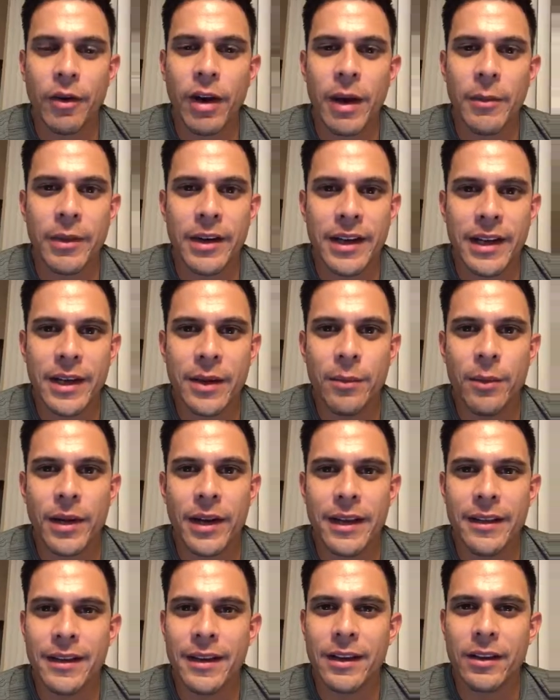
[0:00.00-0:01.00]
of cram it in, but
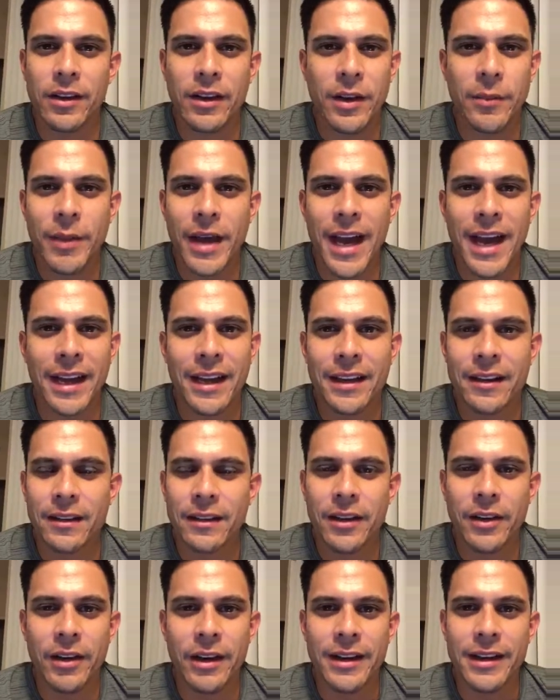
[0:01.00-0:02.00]
I think looking back,
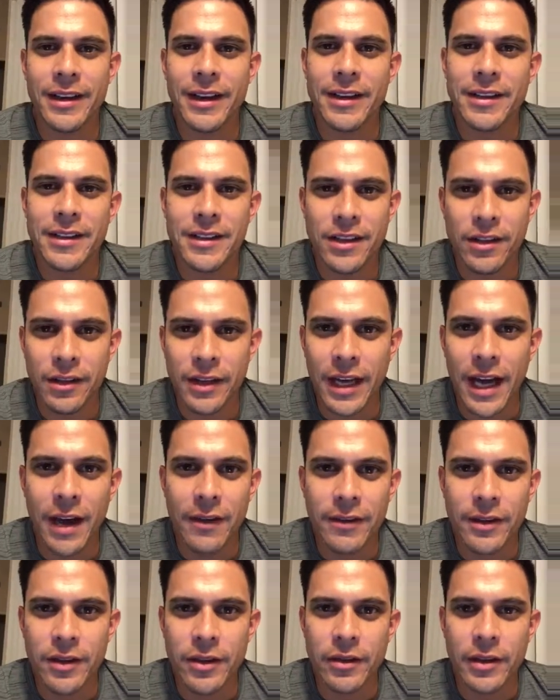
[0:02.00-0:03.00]
you know, I didn't necessarily
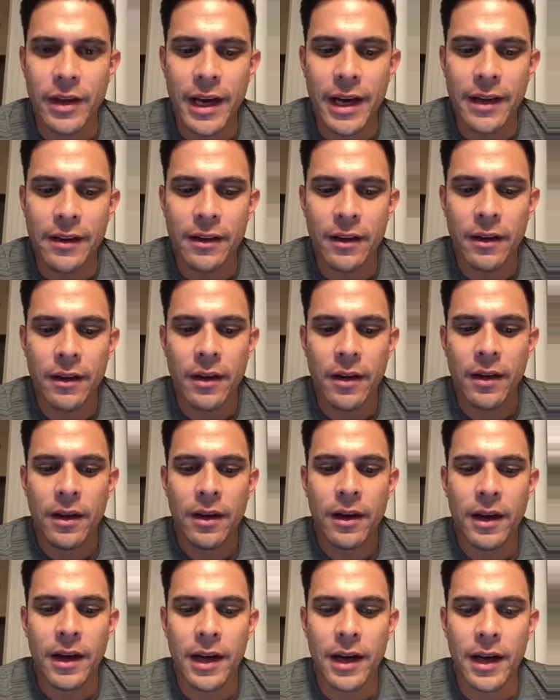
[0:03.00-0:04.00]
have to do that.
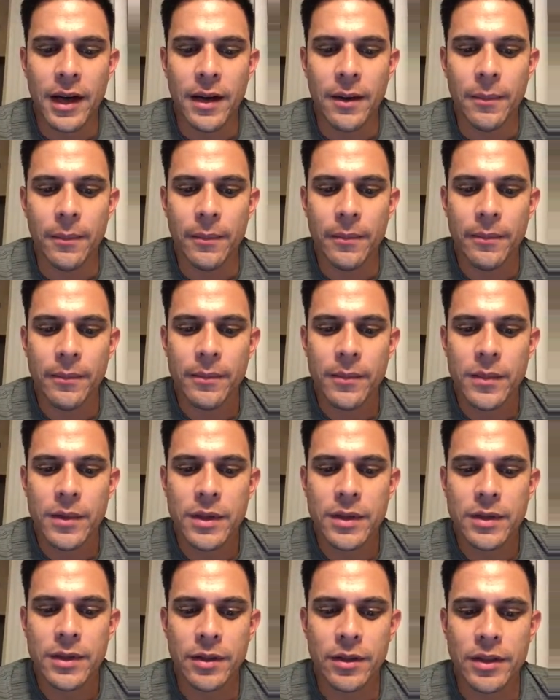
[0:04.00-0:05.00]

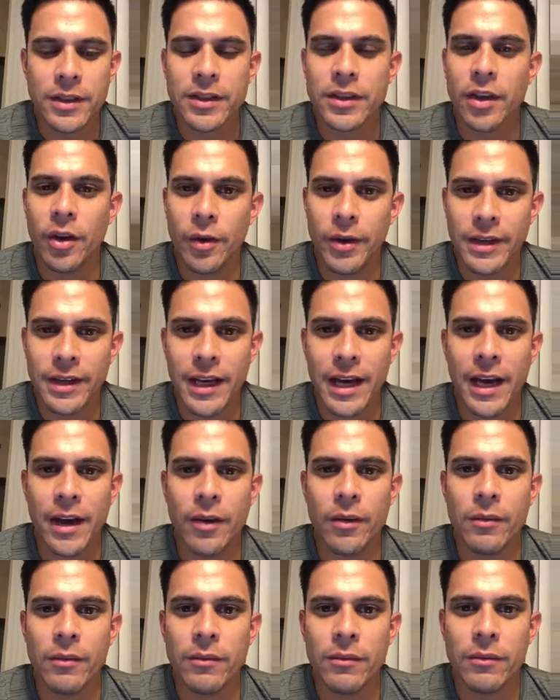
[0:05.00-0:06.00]
So just slowing
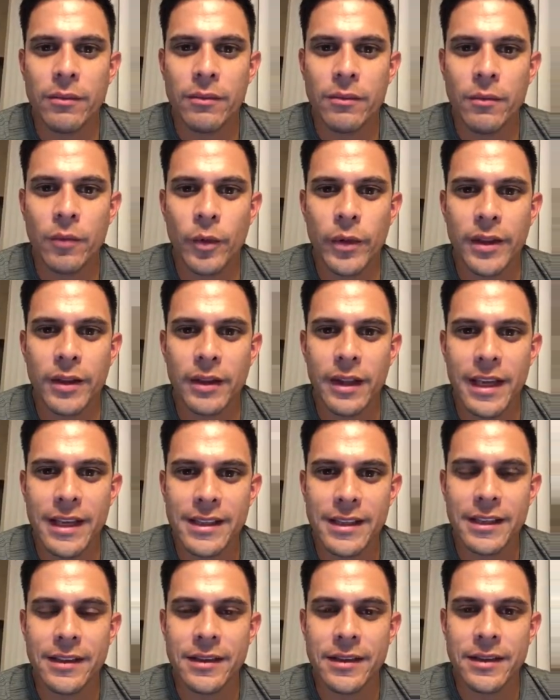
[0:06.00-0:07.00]
down with the
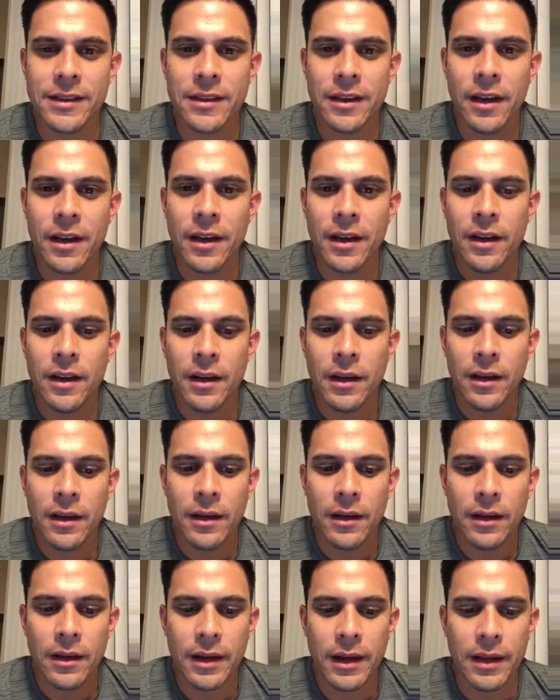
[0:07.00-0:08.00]
lessons
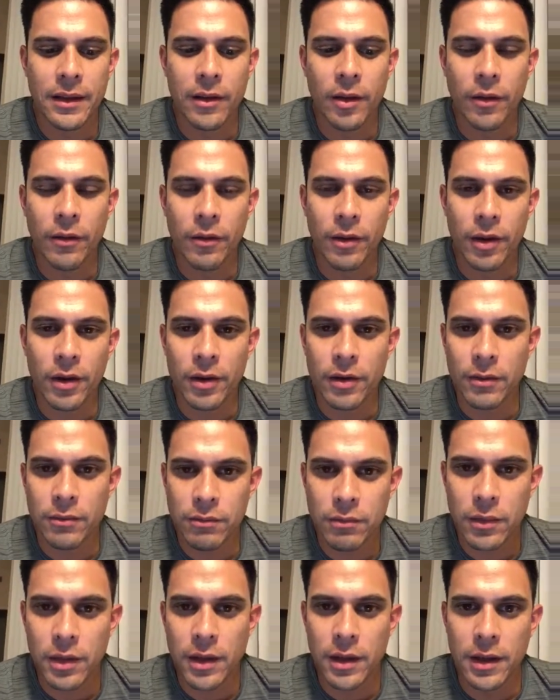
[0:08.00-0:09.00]
and the overall
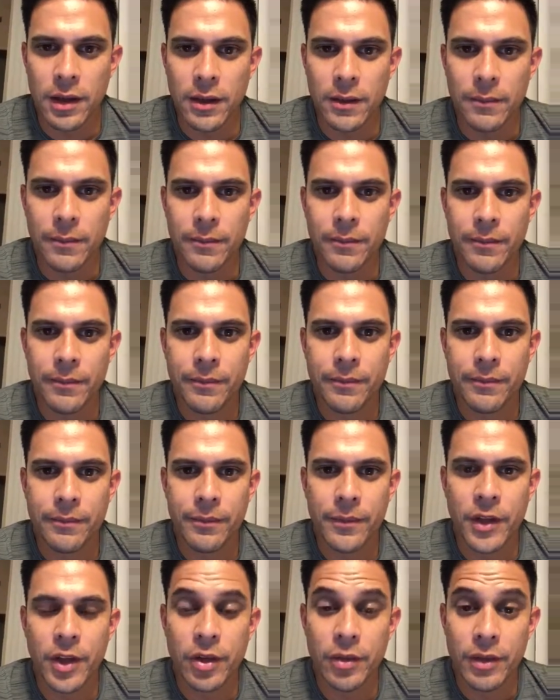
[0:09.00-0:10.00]

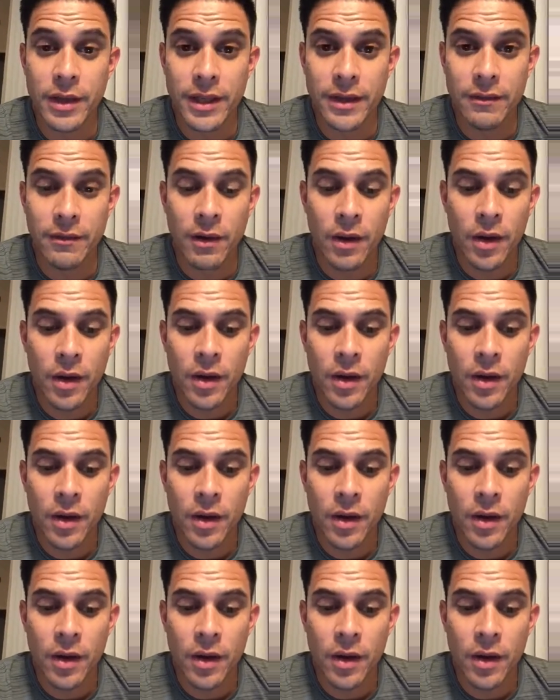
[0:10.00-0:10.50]
unit.